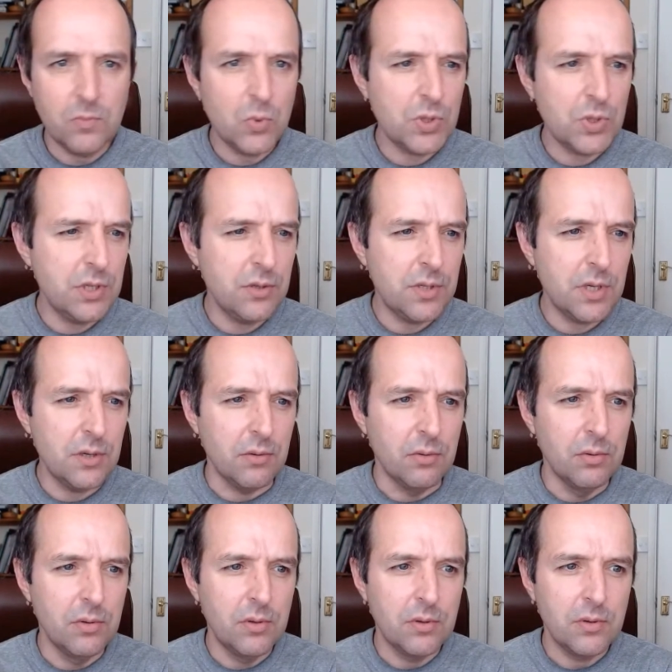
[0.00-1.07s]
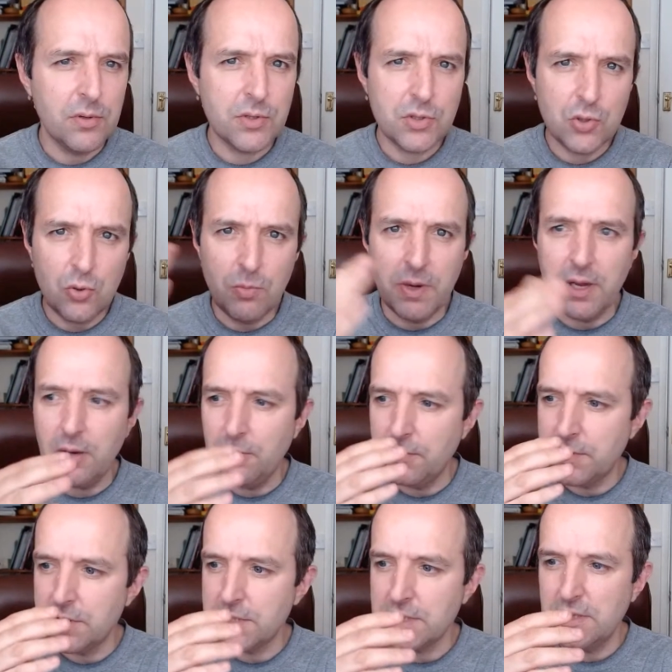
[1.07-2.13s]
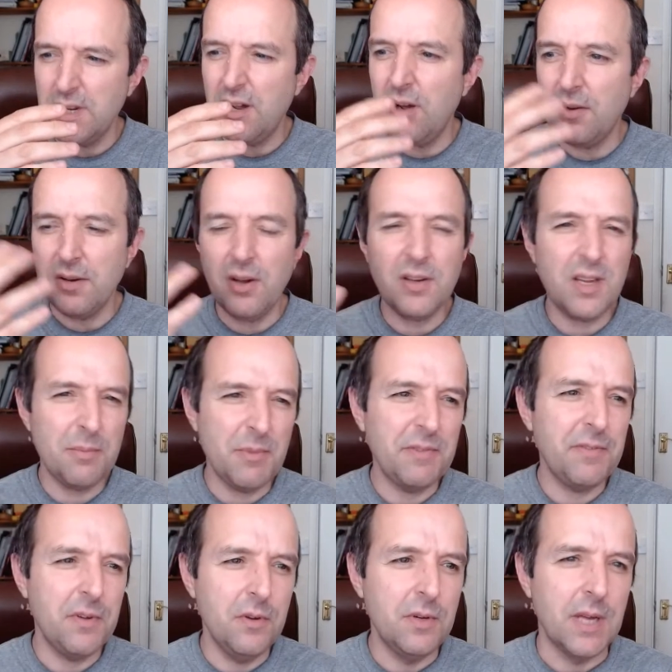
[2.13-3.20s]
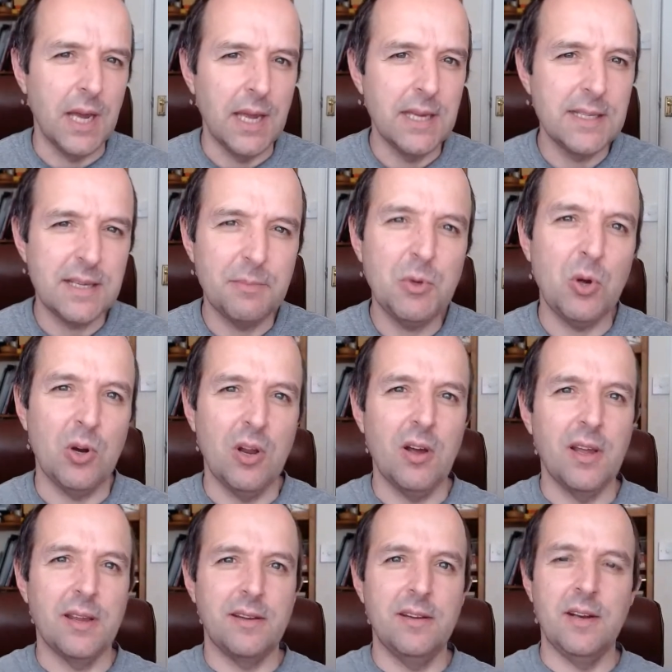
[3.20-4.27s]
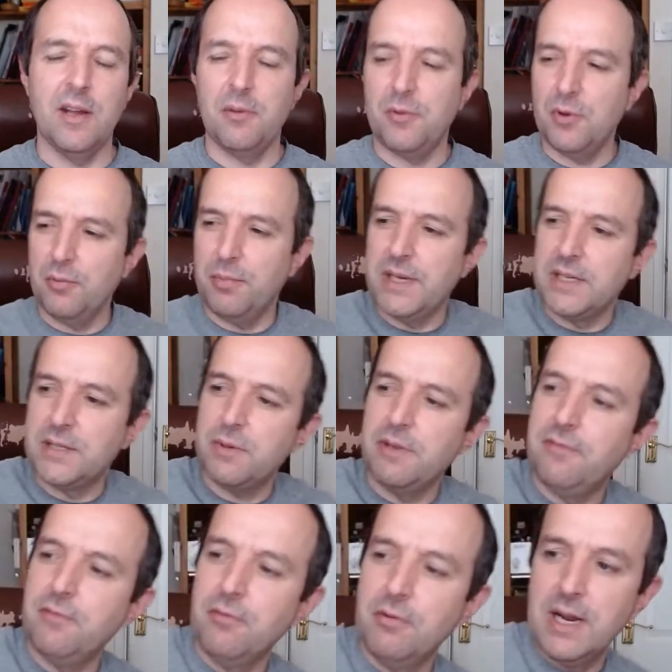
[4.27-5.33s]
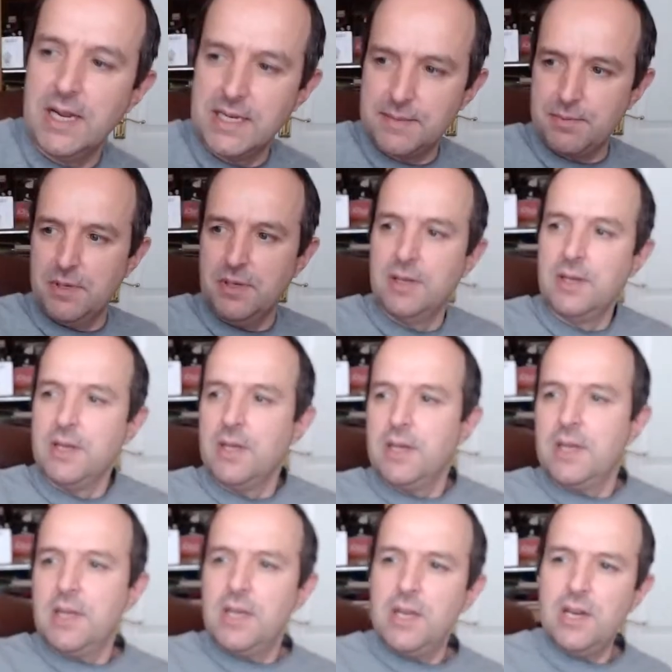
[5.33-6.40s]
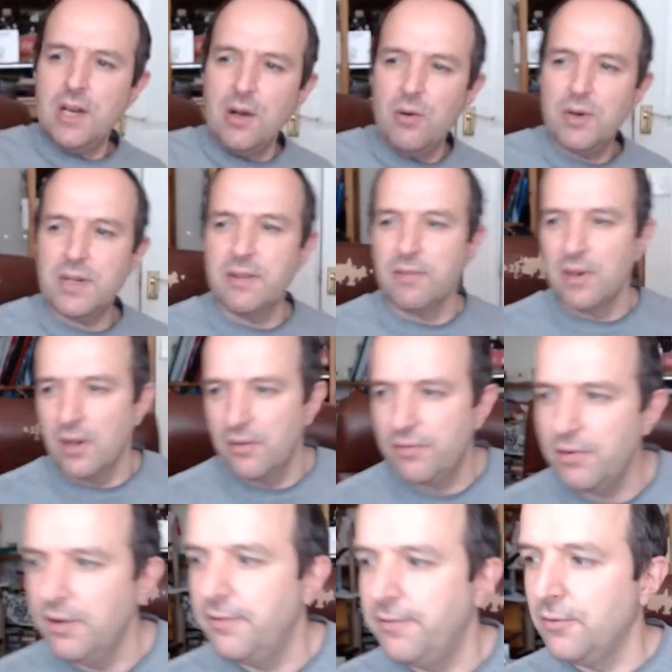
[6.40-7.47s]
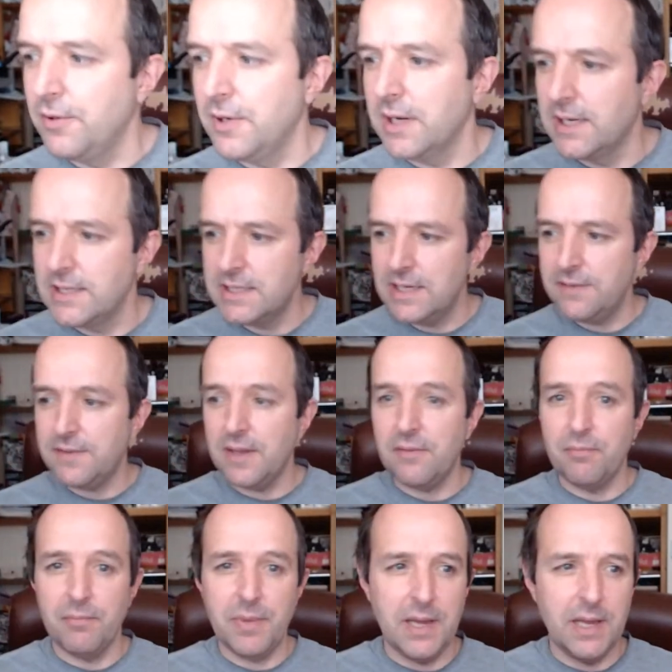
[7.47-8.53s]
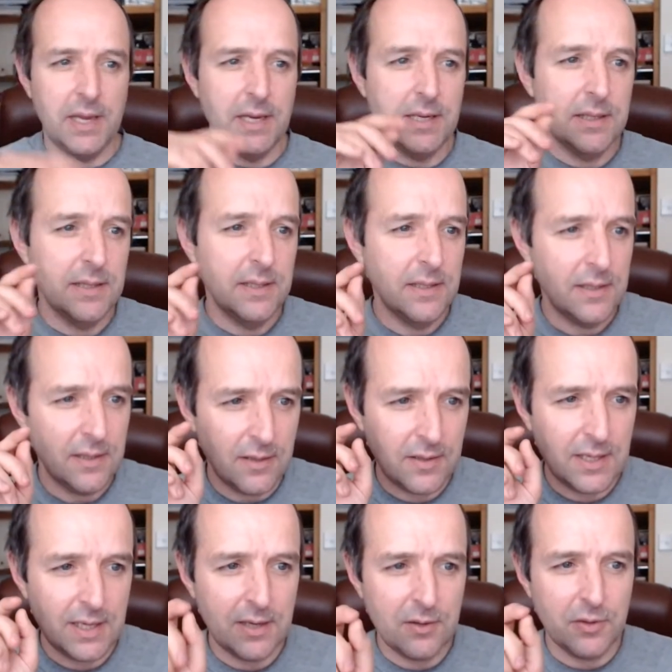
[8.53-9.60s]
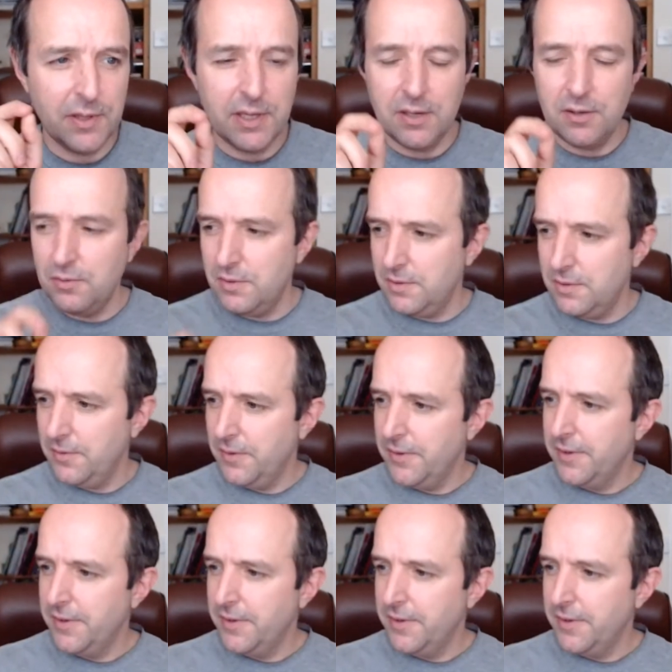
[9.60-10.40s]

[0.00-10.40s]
what do you do? Because normally I would just, I'll give them a few days. I'm not like, got to pay in 24 hours, but, I'd give it like 3 or 4 days. And if they haven't paid, I'll click on the old,